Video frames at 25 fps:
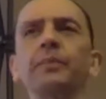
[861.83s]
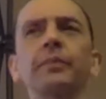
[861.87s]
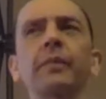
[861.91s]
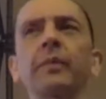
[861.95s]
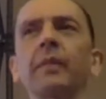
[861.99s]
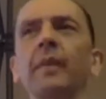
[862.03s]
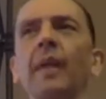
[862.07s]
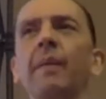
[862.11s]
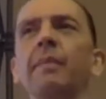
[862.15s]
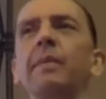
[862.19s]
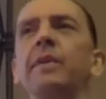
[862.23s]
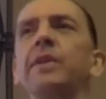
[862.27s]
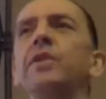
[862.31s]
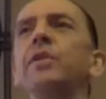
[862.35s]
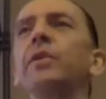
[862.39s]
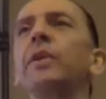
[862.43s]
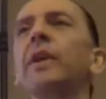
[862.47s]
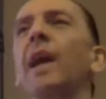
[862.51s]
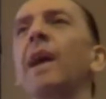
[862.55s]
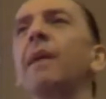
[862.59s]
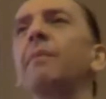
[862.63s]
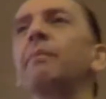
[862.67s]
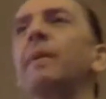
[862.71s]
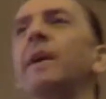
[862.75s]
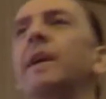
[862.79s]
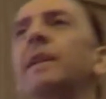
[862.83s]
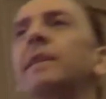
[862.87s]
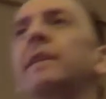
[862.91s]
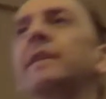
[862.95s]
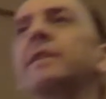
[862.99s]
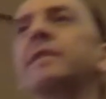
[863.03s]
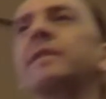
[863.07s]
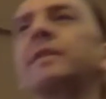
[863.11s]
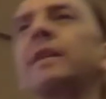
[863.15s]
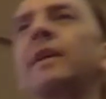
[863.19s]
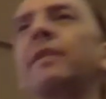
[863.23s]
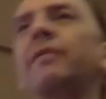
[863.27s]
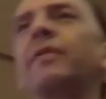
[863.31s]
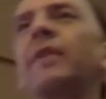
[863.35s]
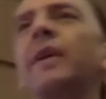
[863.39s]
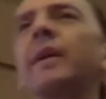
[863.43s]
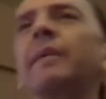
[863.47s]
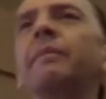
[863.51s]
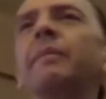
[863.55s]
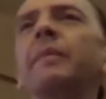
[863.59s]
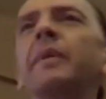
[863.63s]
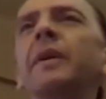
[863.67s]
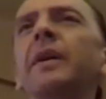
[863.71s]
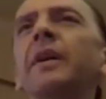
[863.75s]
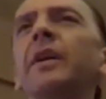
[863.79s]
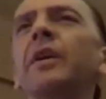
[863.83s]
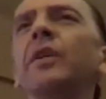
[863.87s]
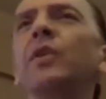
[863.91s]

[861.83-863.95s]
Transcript: I mean, you can't make this stuff up.